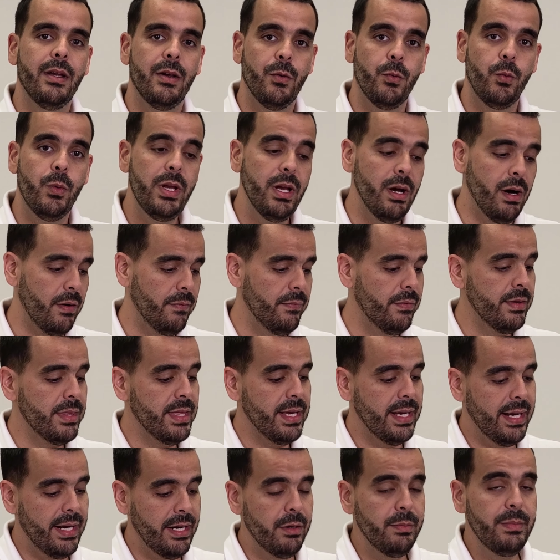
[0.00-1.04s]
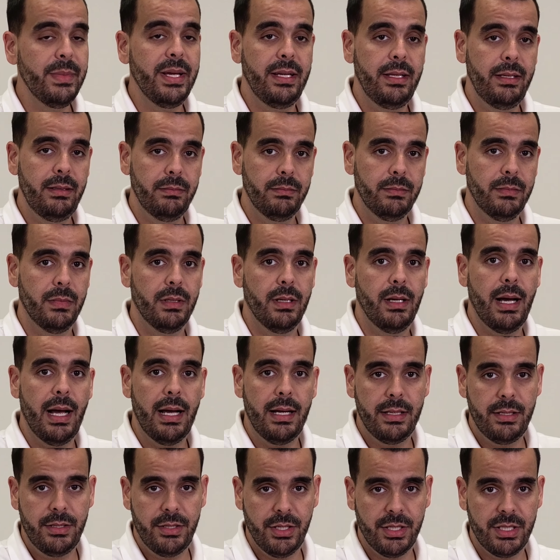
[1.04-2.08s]
We offer the AirMini,
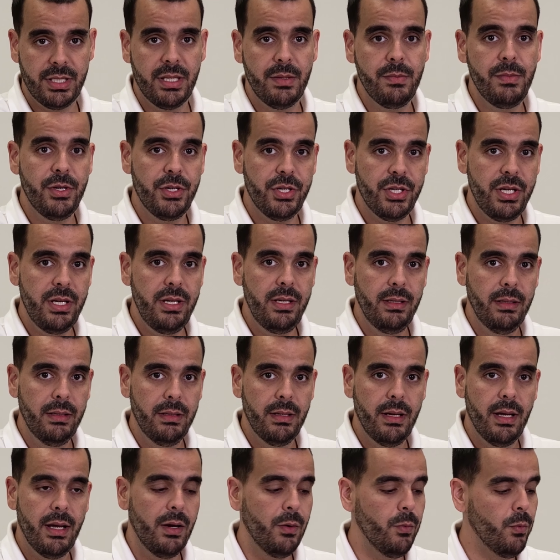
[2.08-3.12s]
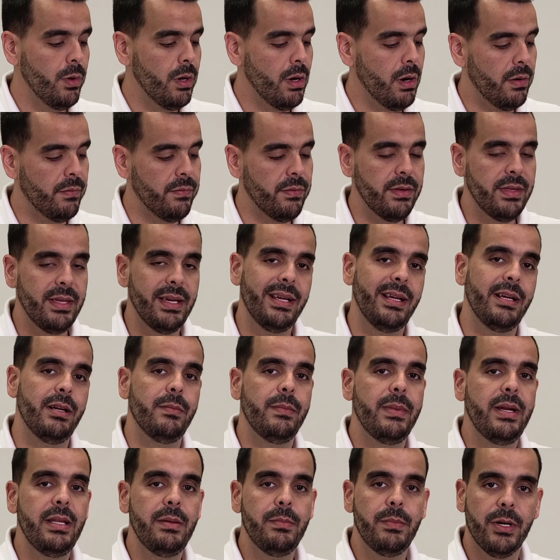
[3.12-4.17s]
just the machine, and we offer the
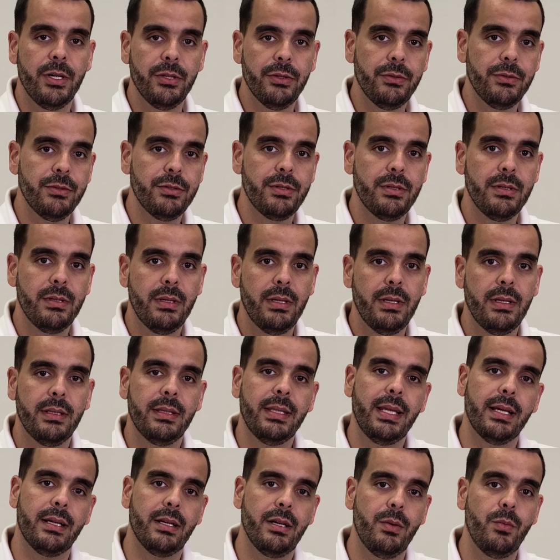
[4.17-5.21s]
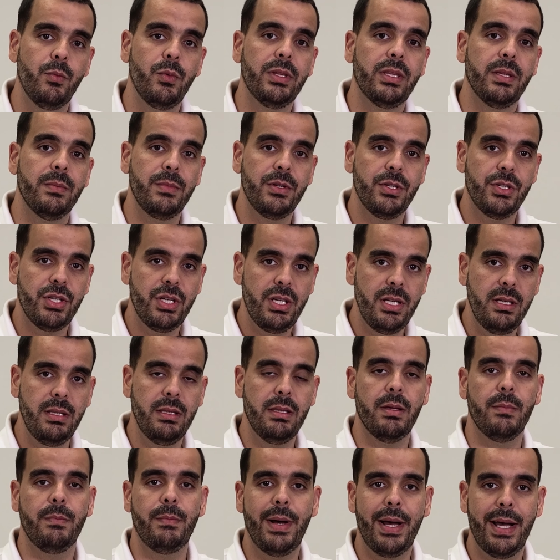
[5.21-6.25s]
AirMini bundles that come with the machine,
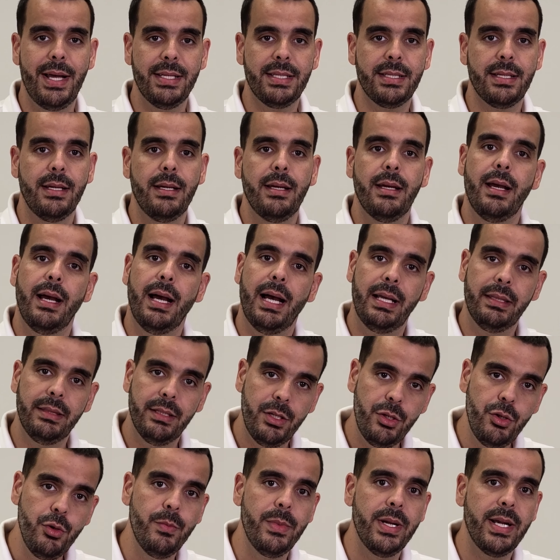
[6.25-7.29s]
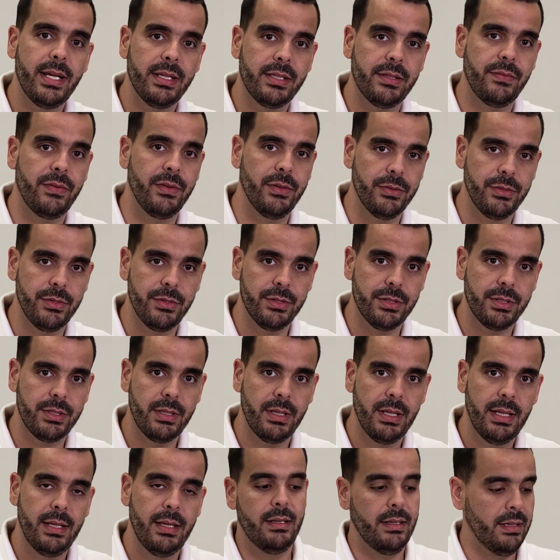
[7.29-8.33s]
the mask, and the Humidex filters.
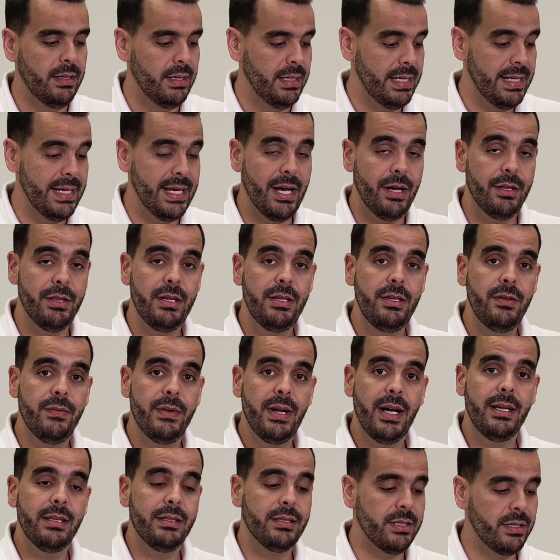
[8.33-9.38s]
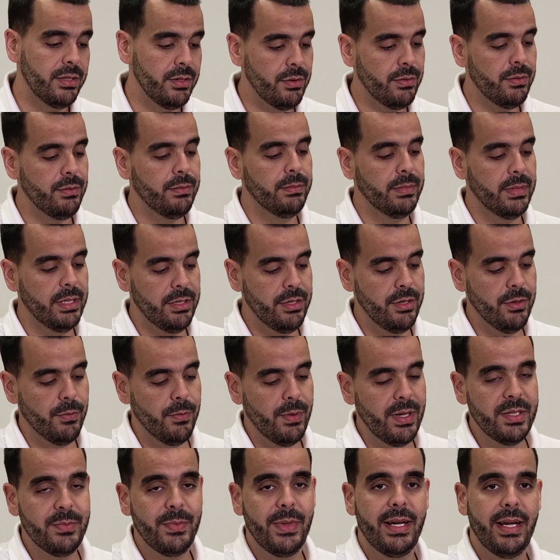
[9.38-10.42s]
Now that you've gotten to know your
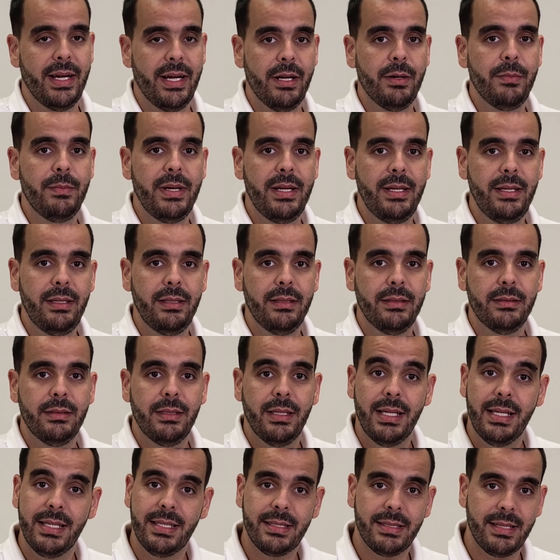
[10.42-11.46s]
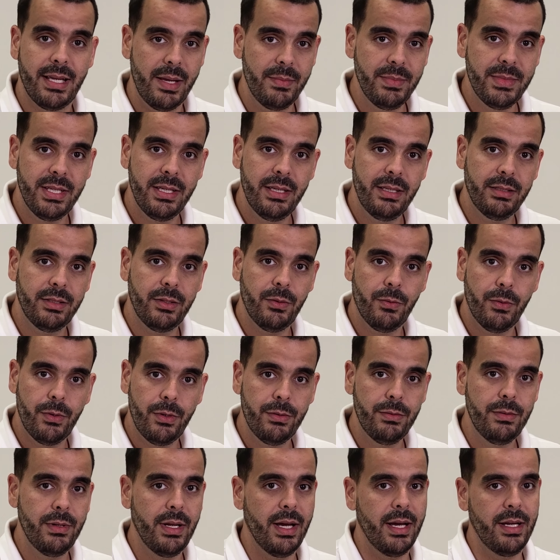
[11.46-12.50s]
ResMed AirMini, it's time to hit the
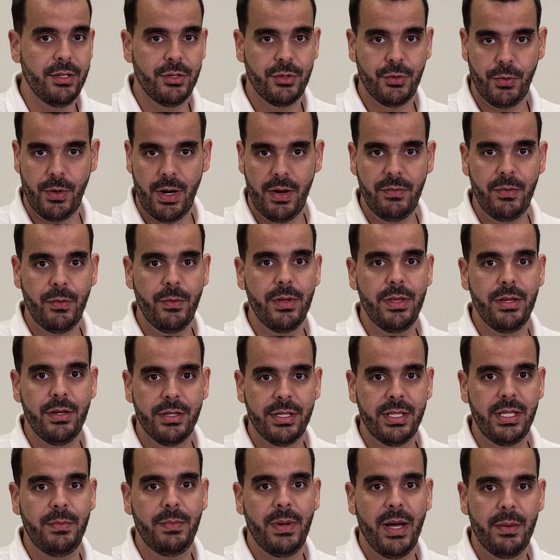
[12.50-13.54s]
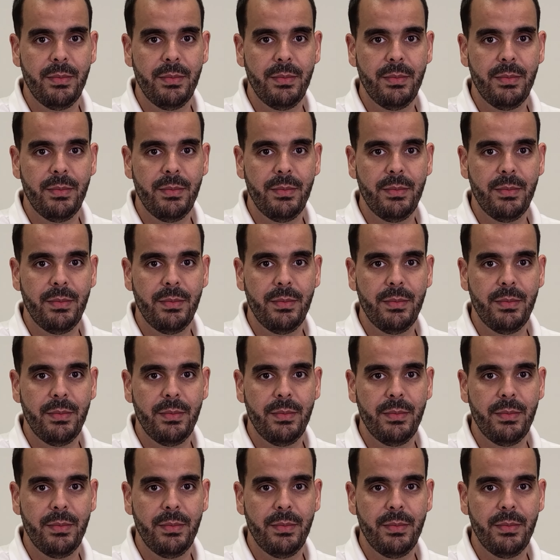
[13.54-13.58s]
road and travel with your CPAP